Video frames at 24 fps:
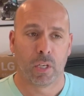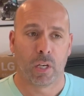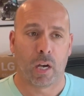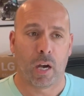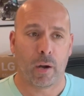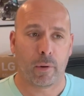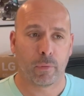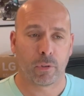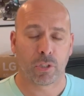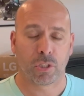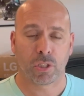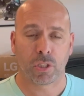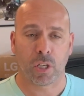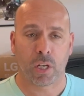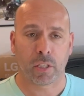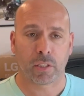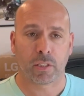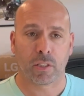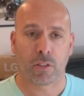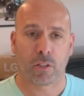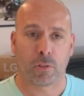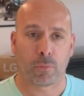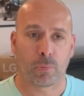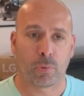I was shocked
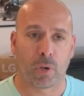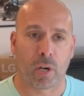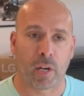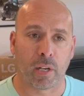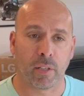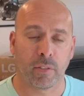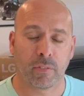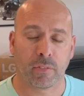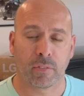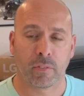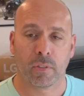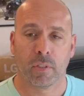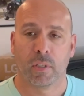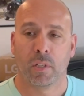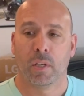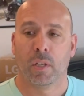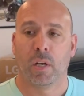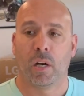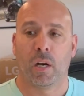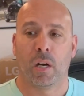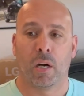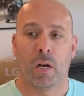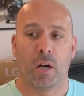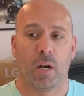at their price.
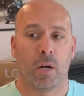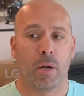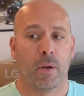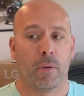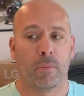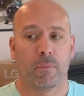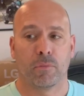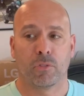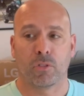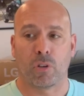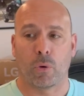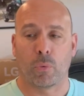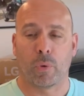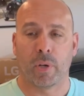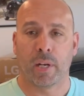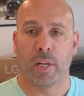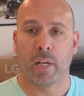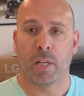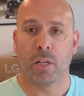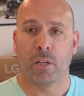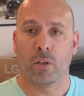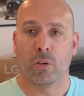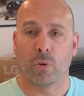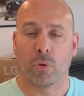So I went
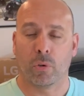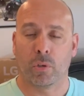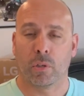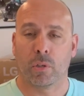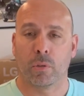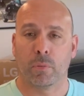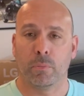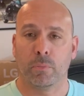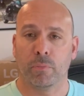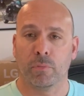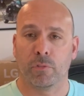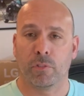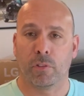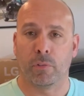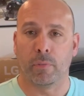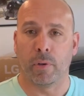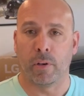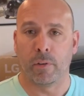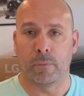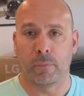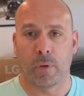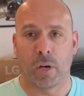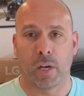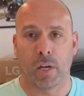ahead and ordered them from
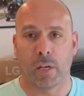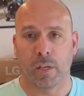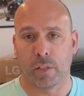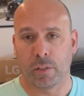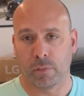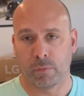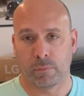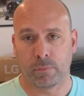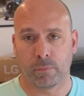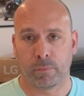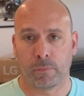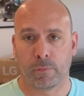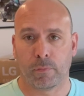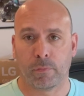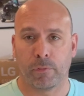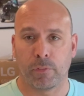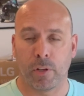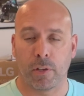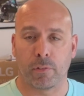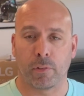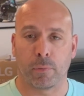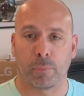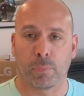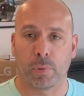my
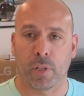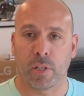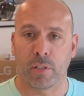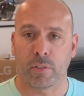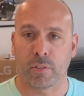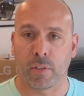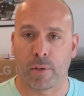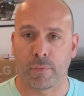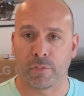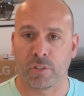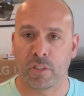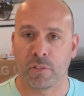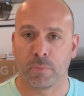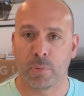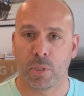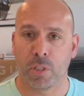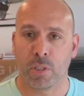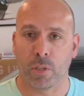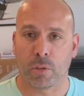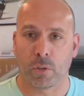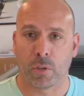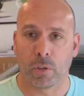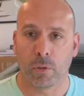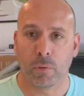favorite place, FCP
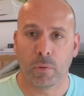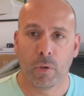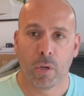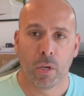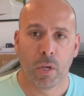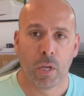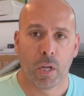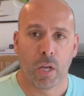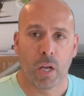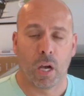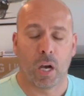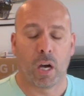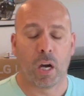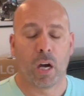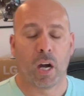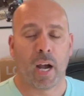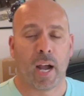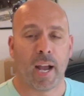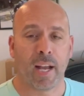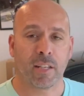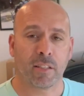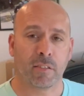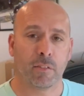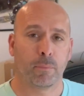Euro.
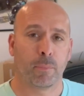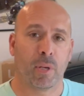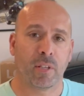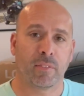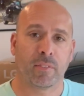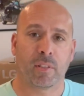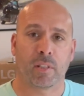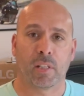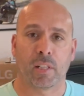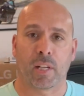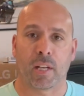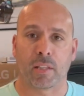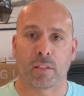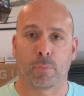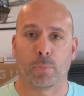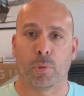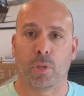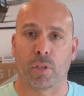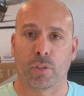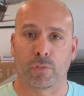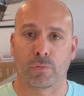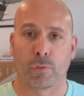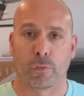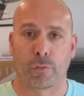I actually basically got the
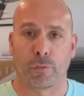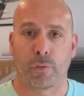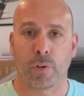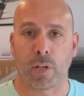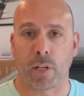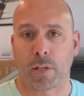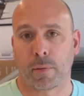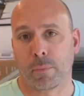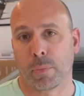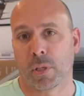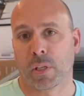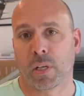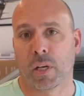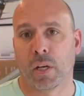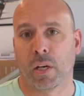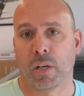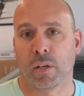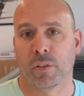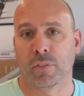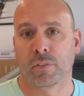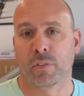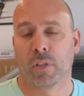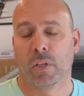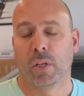plugs for free
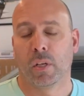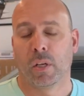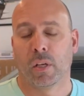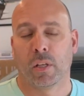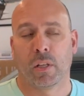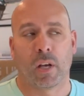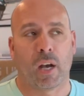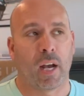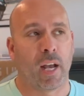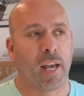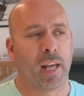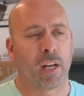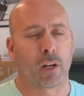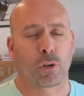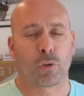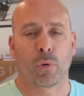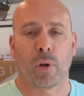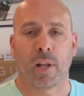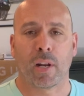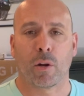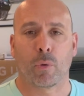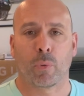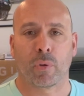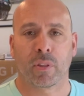because I had a
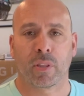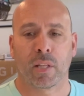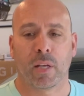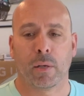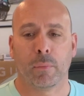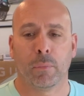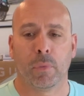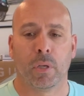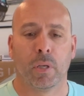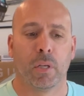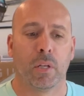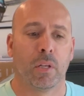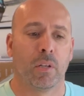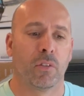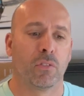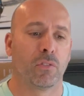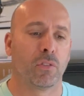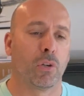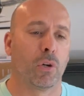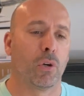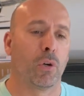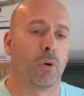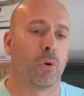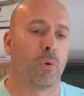credit with them.
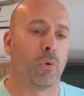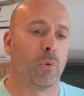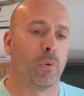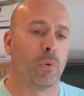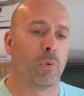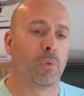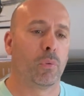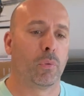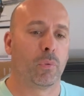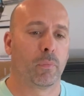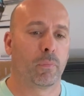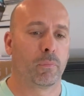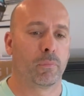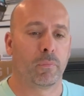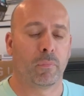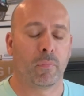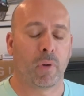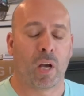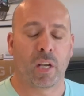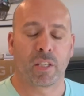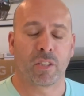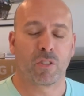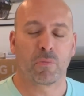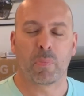So
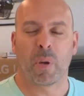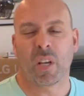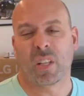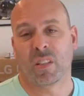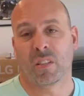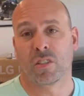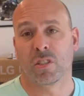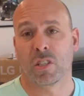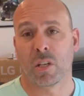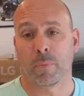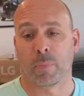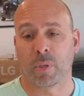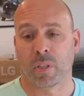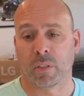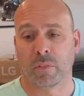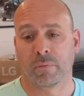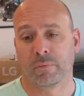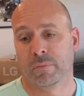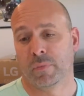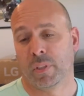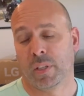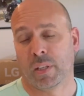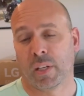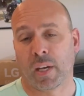I just paid the shipping
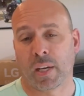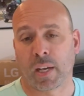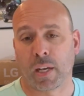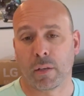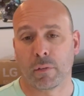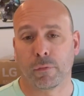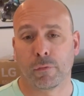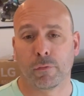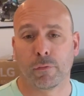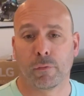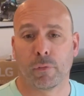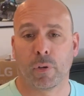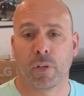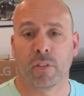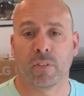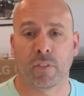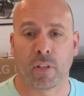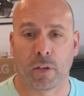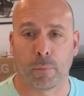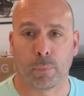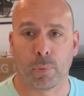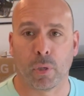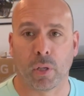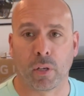and I got a free set
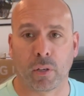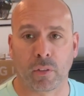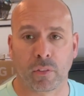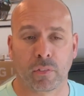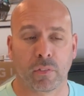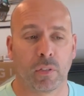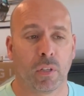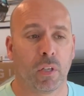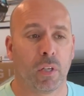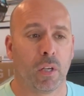of plugs.